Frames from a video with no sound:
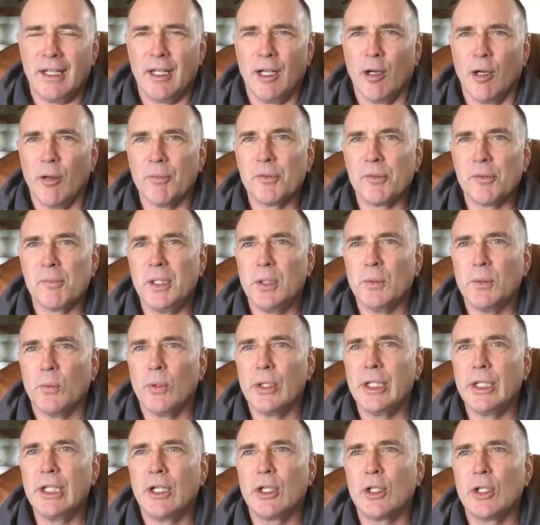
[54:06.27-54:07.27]
and helps
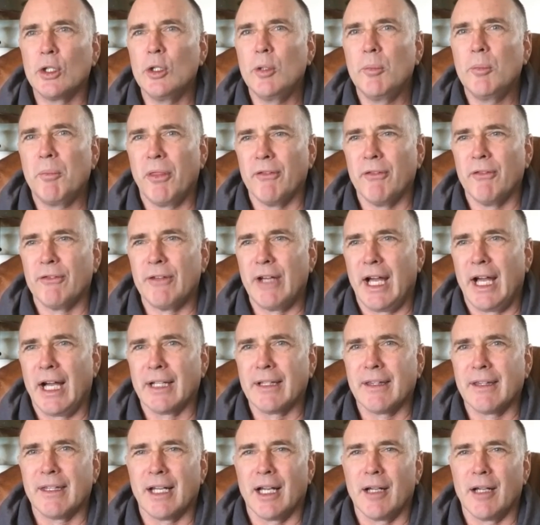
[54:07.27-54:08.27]
me recoup the
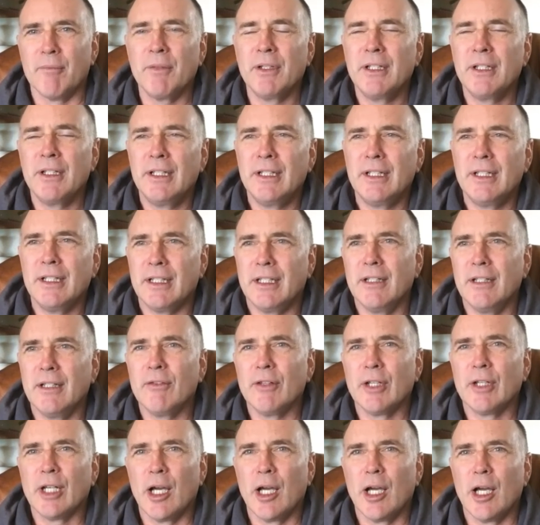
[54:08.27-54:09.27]
fact that I'm
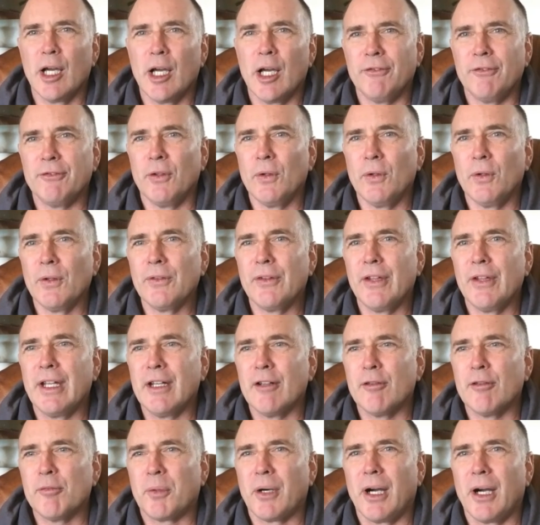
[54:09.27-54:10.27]
giving up a full
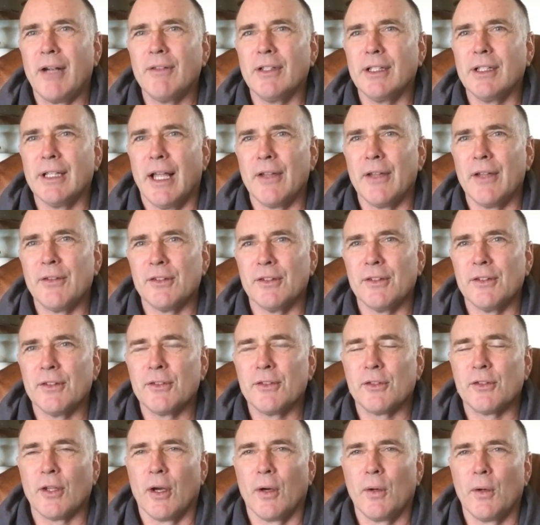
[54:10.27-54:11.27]
day of private
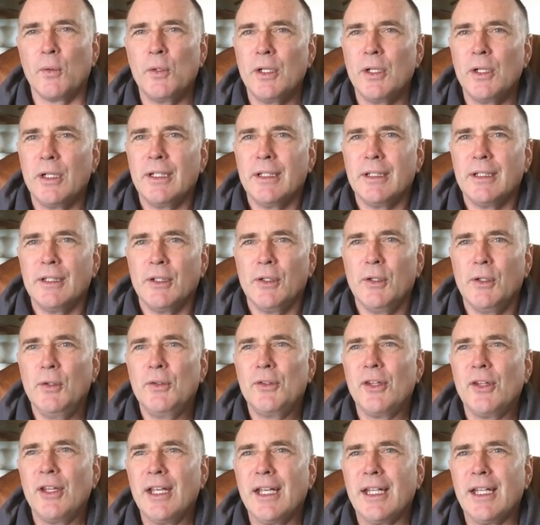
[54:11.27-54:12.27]
lessons. So
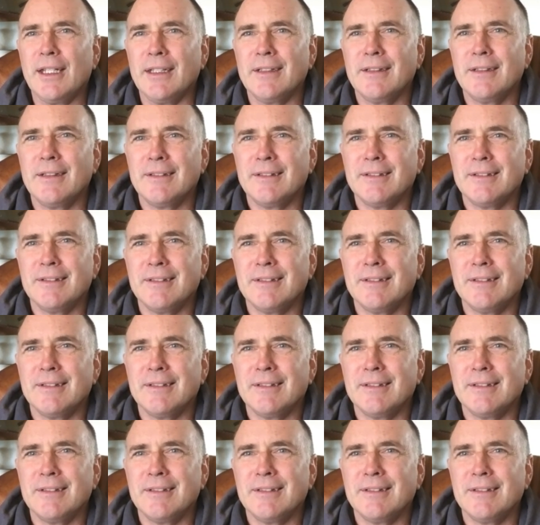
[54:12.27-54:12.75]
who's in?